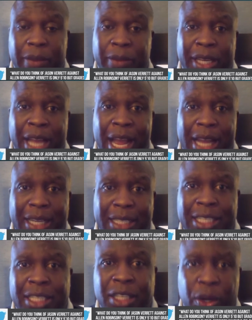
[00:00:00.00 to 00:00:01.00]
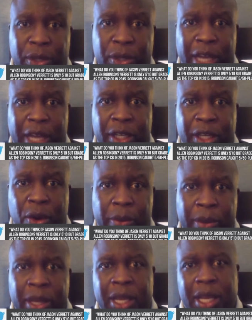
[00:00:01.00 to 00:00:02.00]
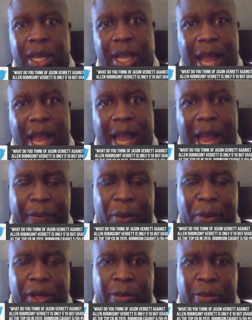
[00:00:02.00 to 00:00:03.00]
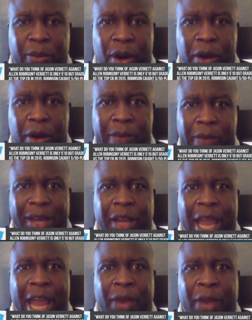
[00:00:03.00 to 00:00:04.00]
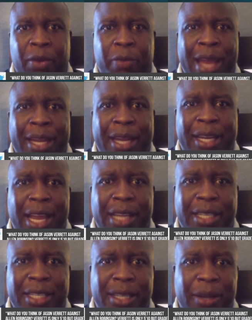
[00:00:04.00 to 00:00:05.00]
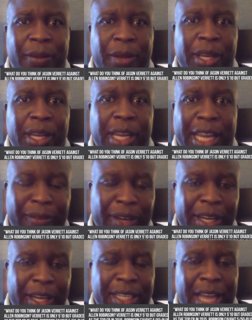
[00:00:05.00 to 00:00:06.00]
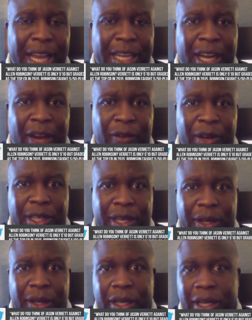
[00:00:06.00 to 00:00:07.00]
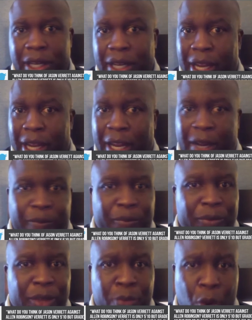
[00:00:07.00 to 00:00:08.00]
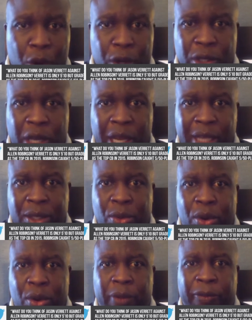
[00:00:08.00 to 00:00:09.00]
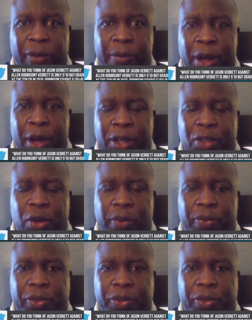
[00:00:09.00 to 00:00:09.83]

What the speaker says: I mean, the guy just knows how to go up, high point the ball, make acrobatic catches, even in tight coverage. Bortles loves throwing the football to him.